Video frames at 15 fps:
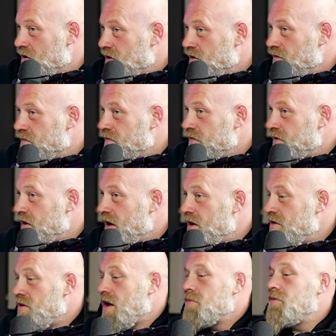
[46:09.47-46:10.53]
Great energy.
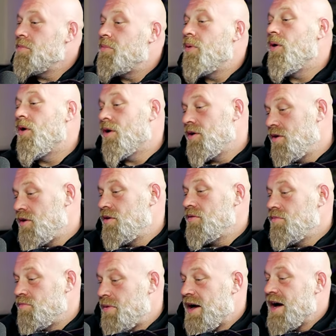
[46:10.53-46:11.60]
And great. I mean, part of
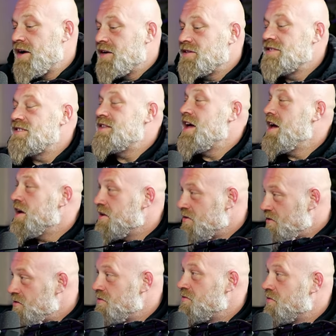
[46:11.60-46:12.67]
packing
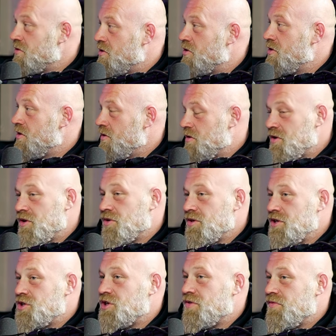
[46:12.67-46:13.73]
stands for a
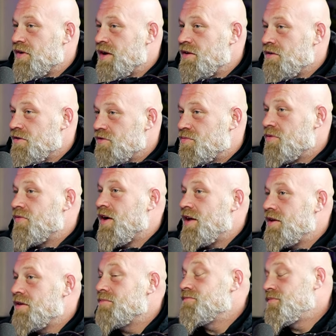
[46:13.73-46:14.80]
collegiate event is
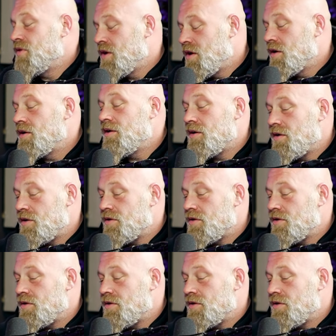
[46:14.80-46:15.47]
providing A,